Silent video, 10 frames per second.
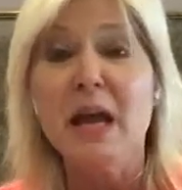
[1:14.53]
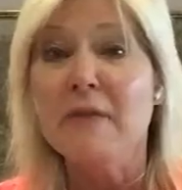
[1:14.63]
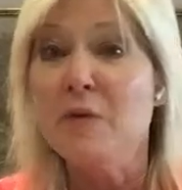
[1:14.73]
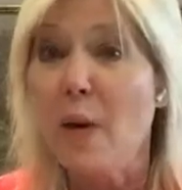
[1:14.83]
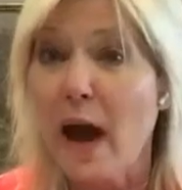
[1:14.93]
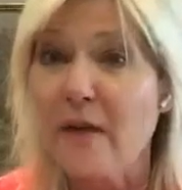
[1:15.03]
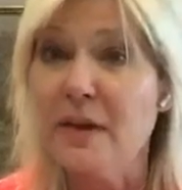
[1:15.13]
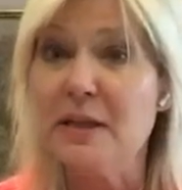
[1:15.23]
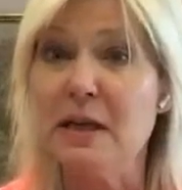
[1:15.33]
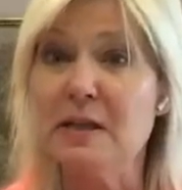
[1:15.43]
If you
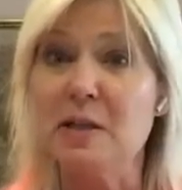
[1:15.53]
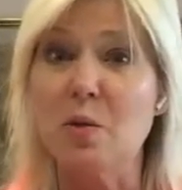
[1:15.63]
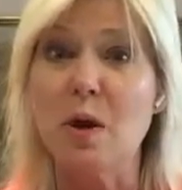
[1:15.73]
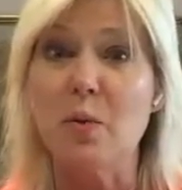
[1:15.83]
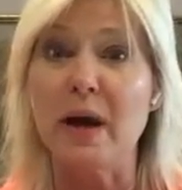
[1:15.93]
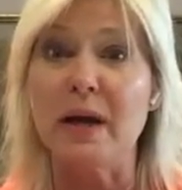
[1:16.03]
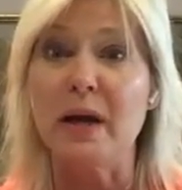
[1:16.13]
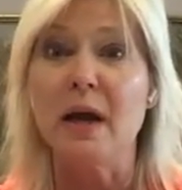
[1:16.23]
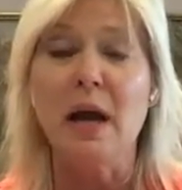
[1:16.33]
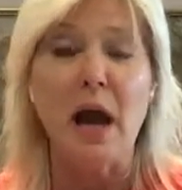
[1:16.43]
haven't done so
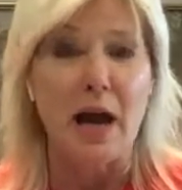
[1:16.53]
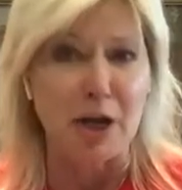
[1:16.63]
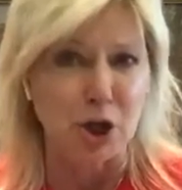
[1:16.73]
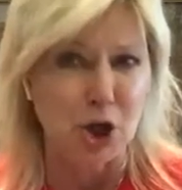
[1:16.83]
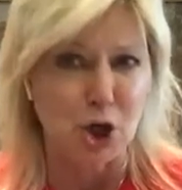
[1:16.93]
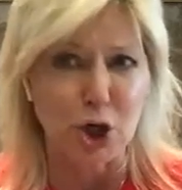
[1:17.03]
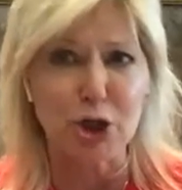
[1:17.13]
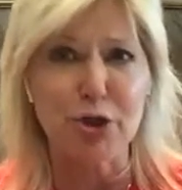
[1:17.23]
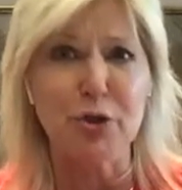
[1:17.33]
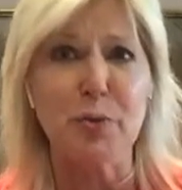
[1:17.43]
already, I
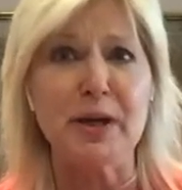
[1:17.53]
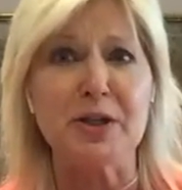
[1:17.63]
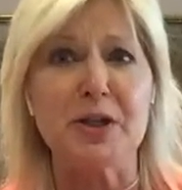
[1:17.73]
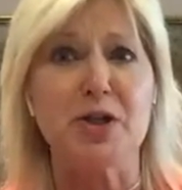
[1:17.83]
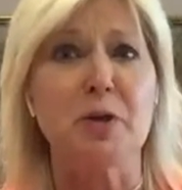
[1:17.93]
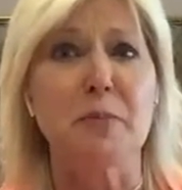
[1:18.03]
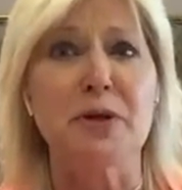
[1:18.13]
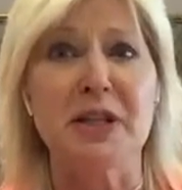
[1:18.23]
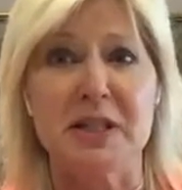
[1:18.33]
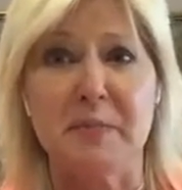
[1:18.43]
encourage you to register to
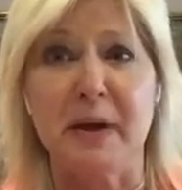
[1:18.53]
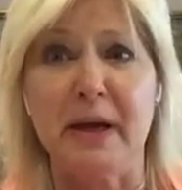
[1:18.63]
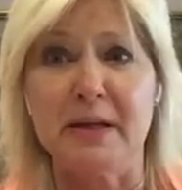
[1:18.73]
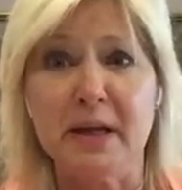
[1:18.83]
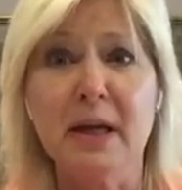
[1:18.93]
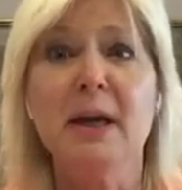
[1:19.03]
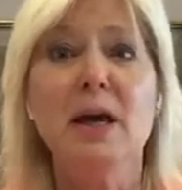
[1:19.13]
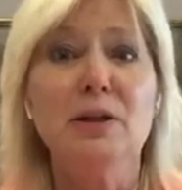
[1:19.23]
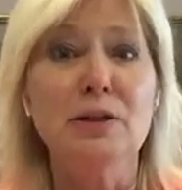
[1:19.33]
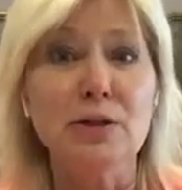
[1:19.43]
participate.
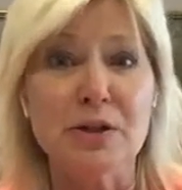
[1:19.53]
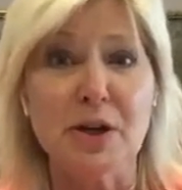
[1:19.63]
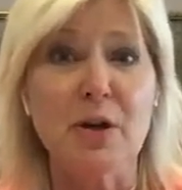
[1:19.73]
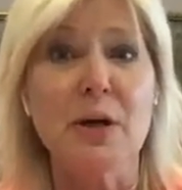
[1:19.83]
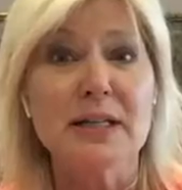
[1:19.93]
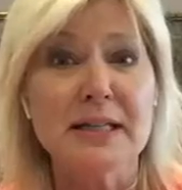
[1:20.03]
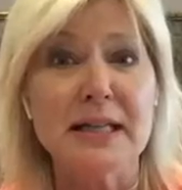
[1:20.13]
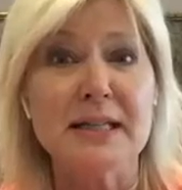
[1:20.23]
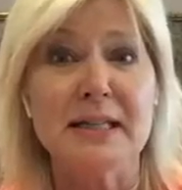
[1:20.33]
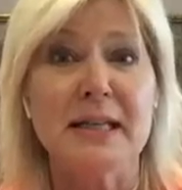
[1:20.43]

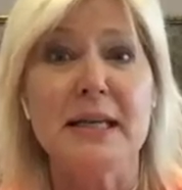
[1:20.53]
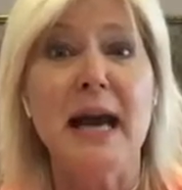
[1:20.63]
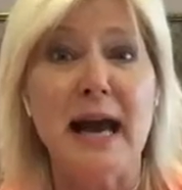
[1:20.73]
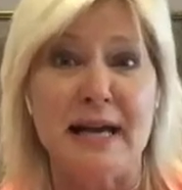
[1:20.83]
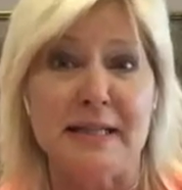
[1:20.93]
LusoCCS.org.